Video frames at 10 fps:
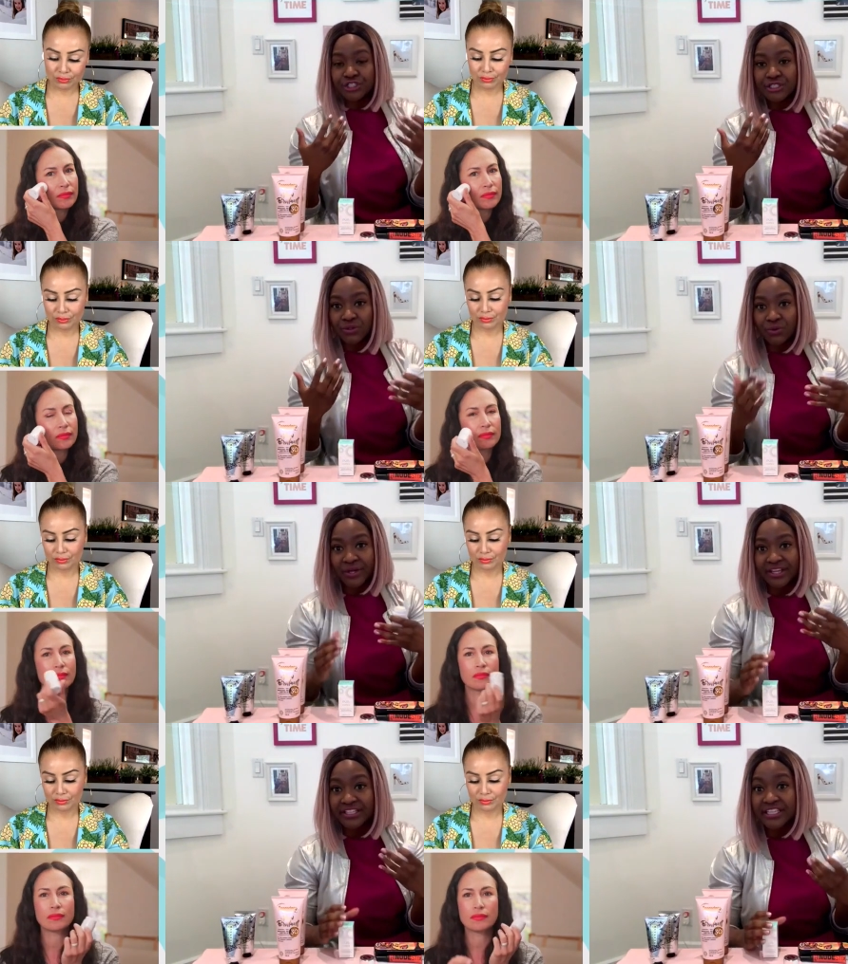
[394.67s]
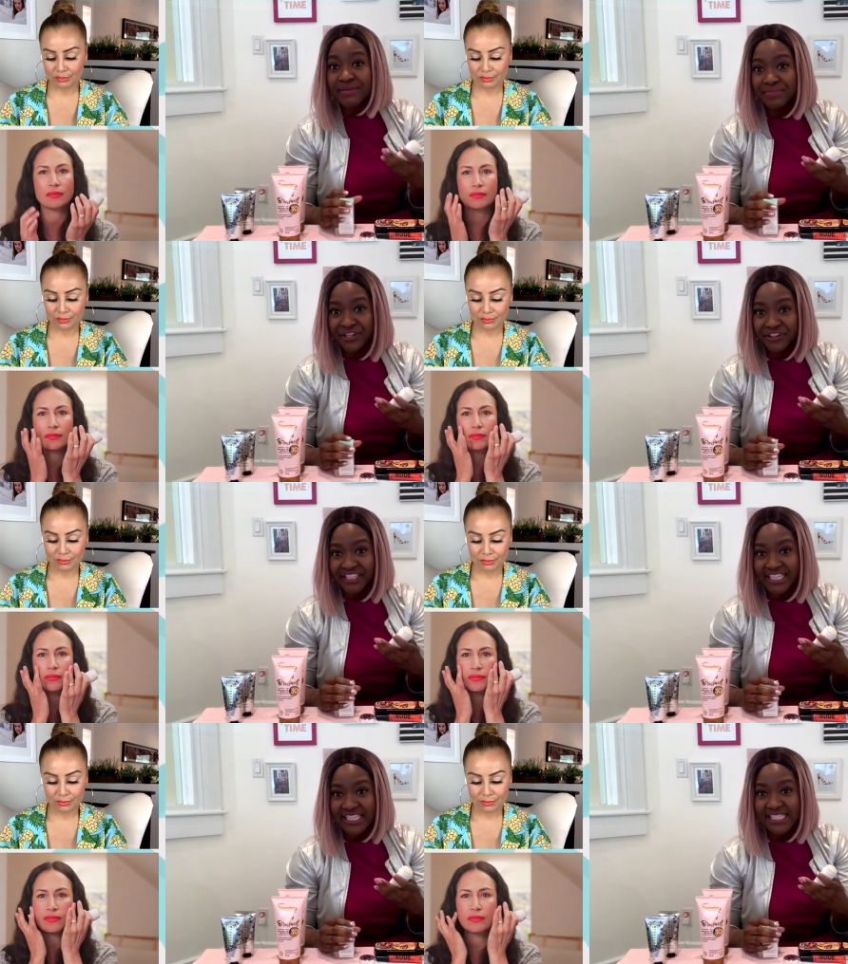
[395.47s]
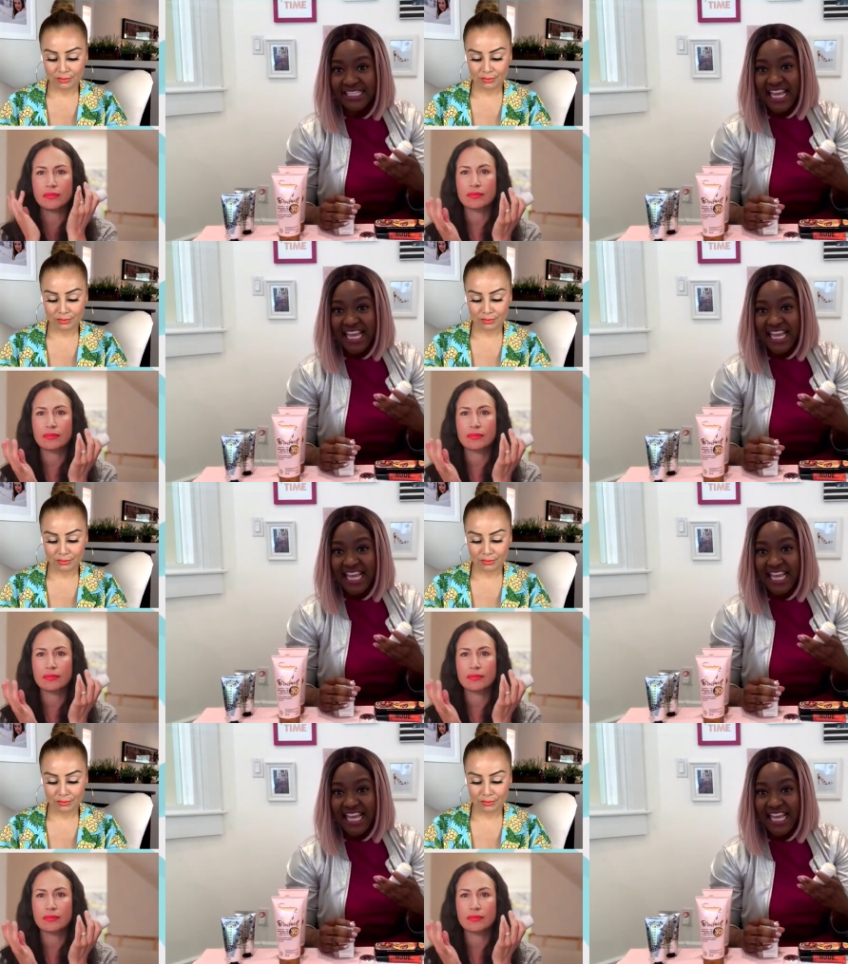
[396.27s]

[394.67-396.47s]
Speaker 1: dirt, oil, and impurities.